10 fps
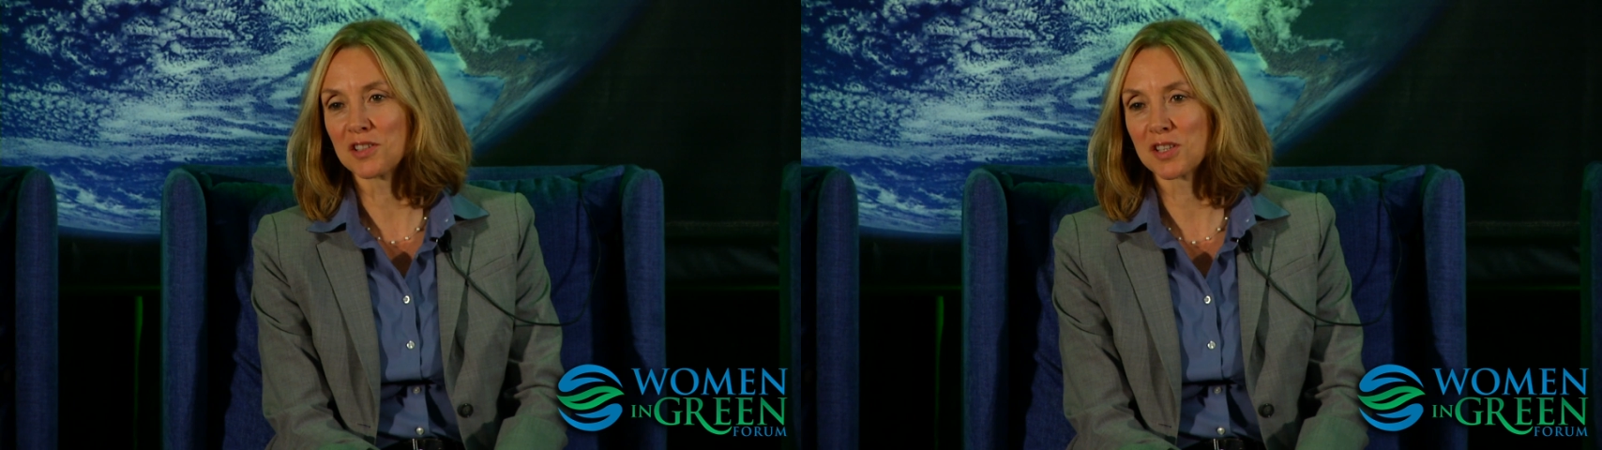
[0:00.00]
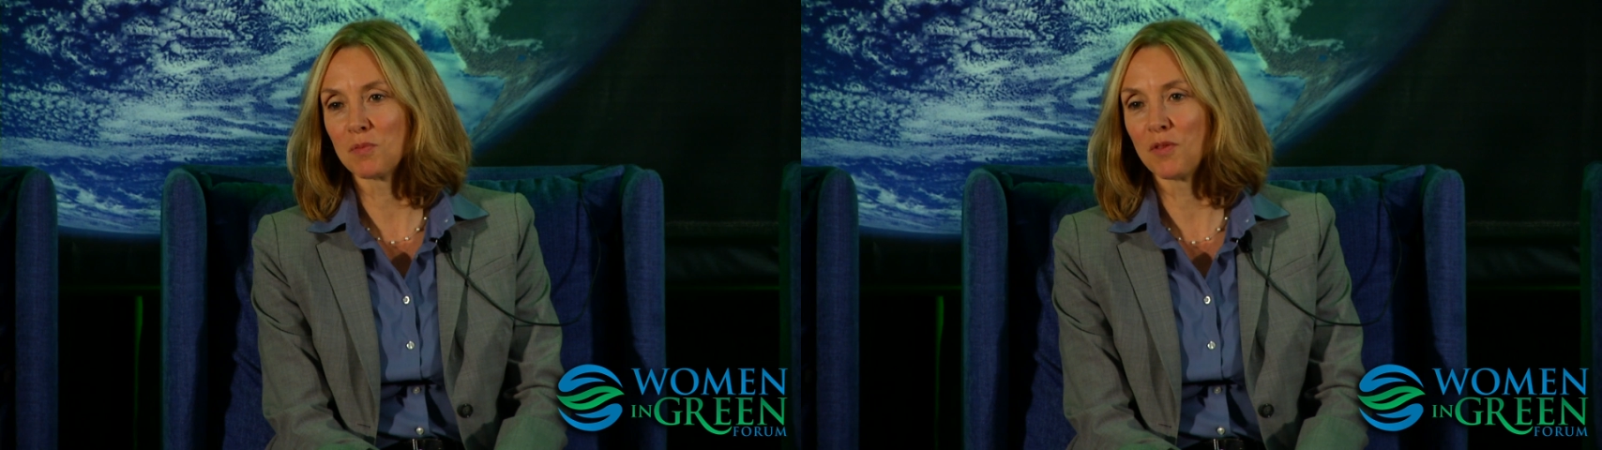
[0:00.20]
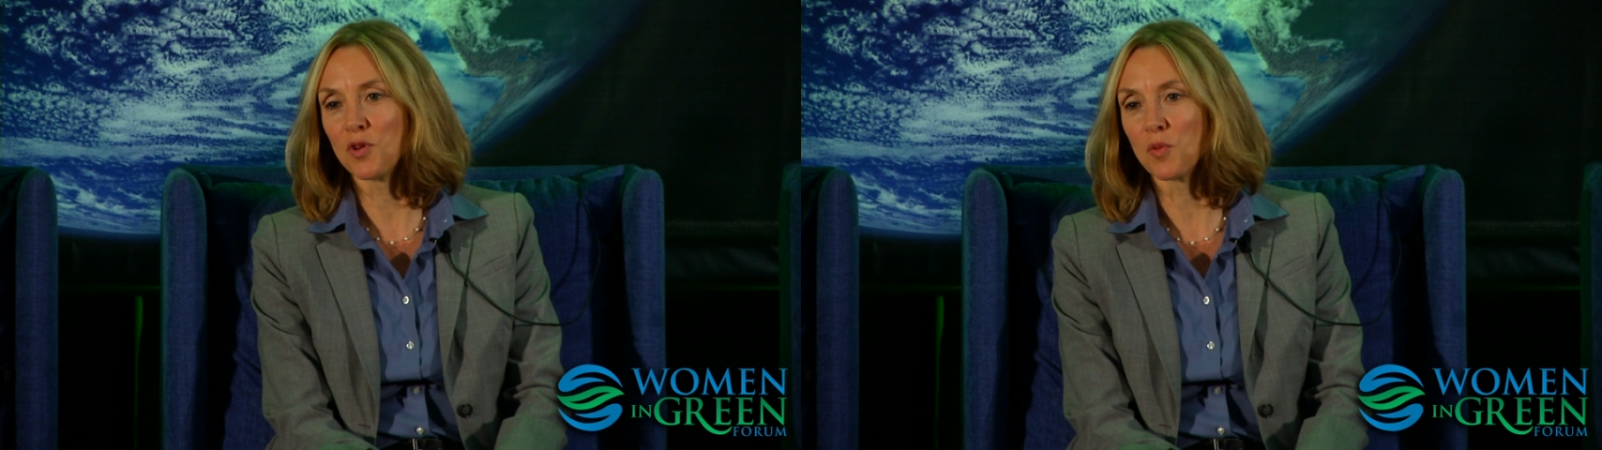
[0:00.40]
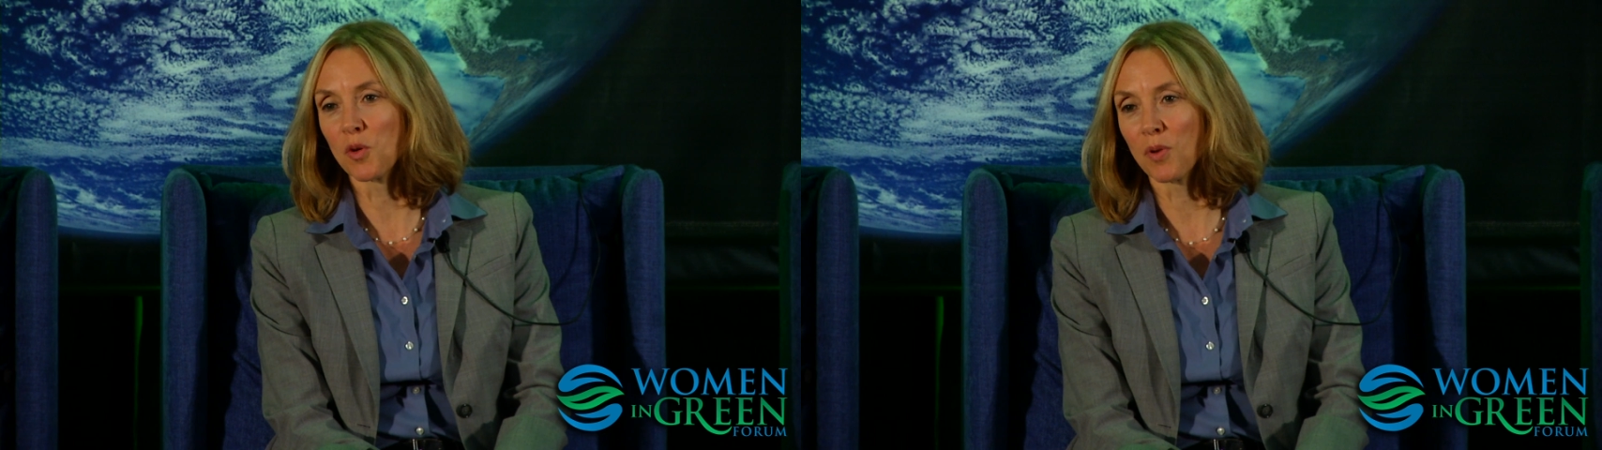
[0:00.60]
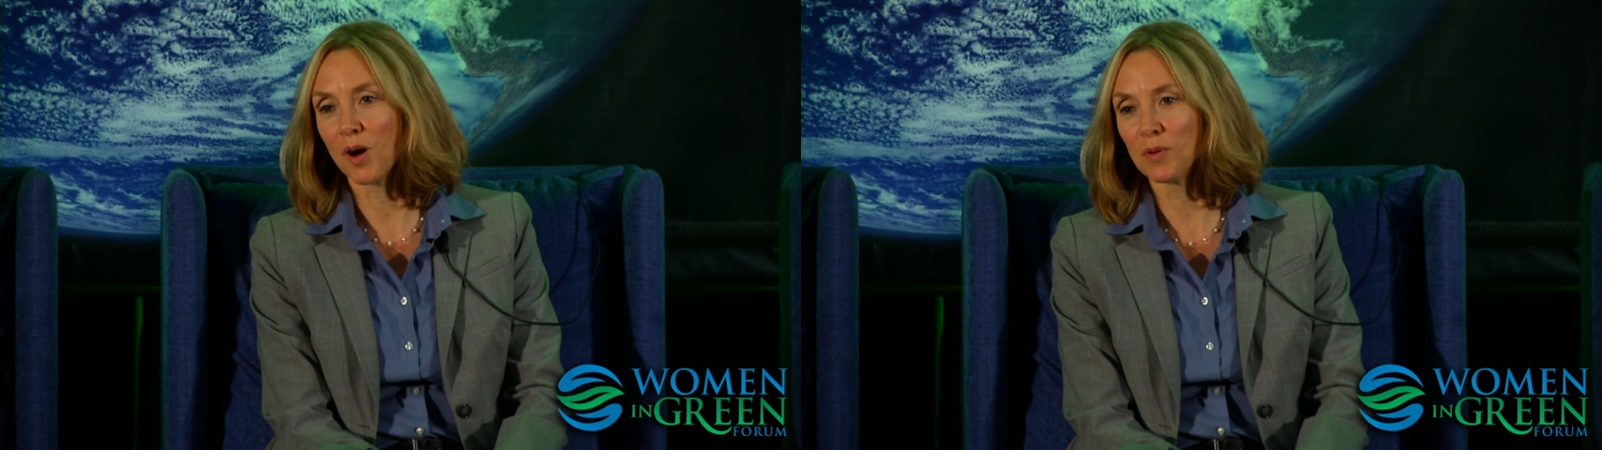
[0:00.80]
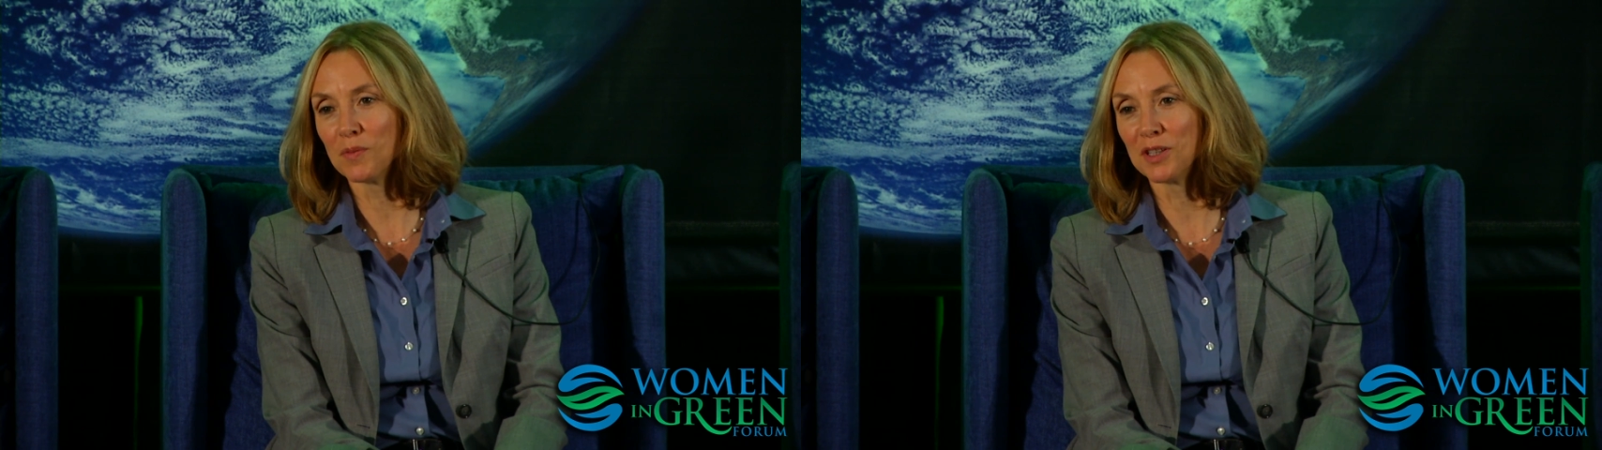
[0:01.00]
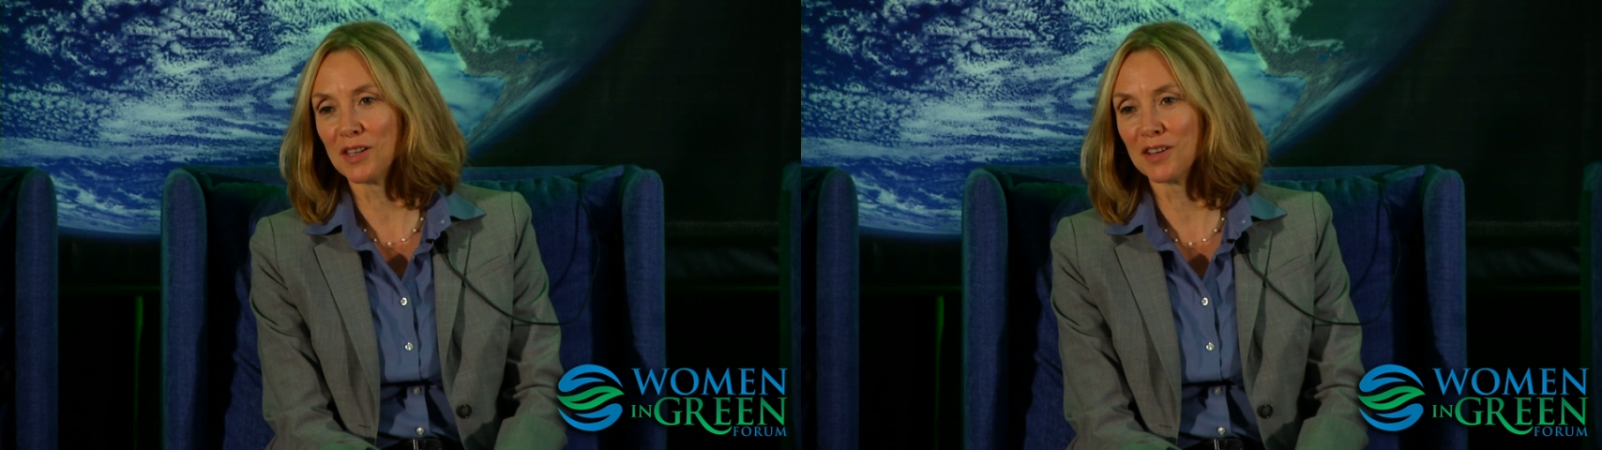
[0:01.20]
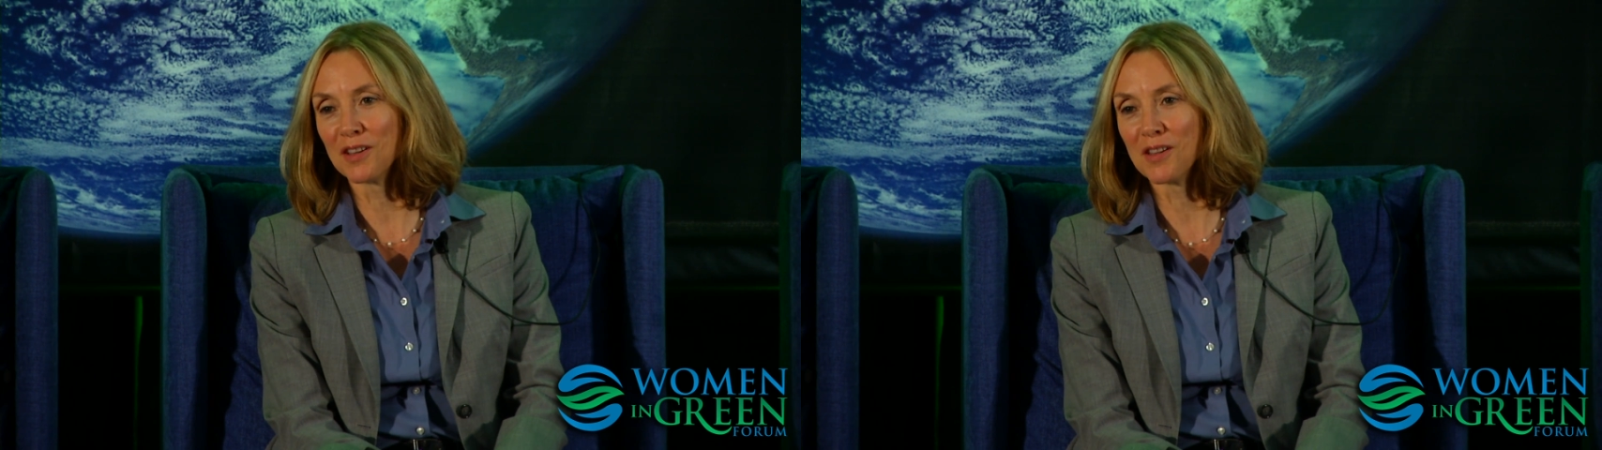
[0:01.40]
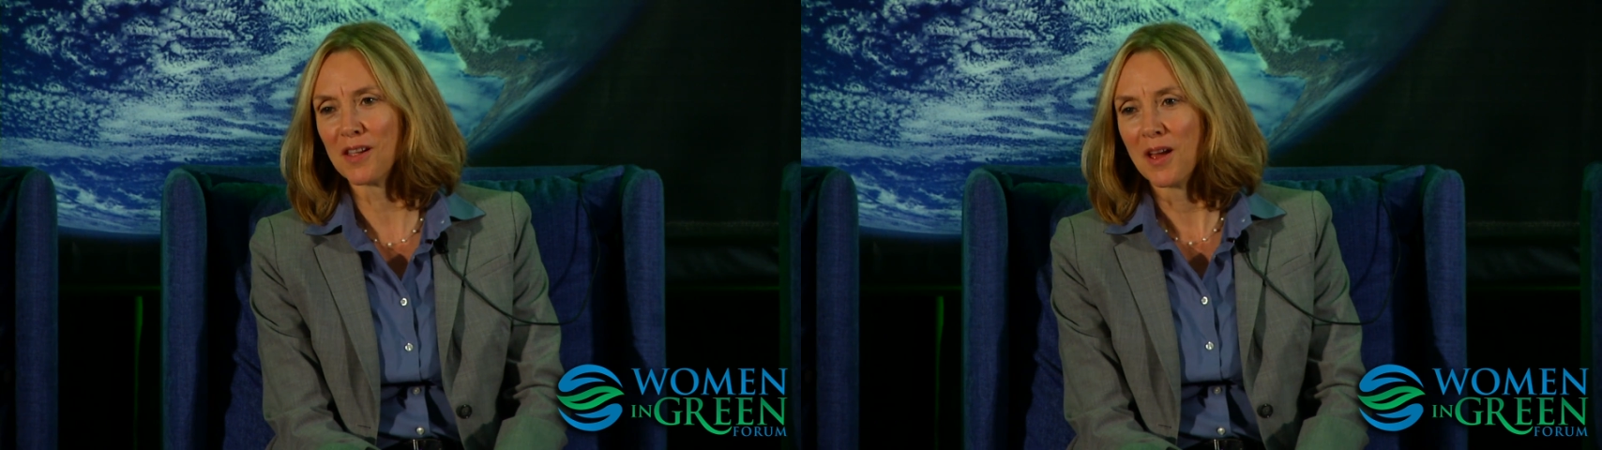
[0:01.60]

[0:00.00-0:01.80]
Some of you were probably little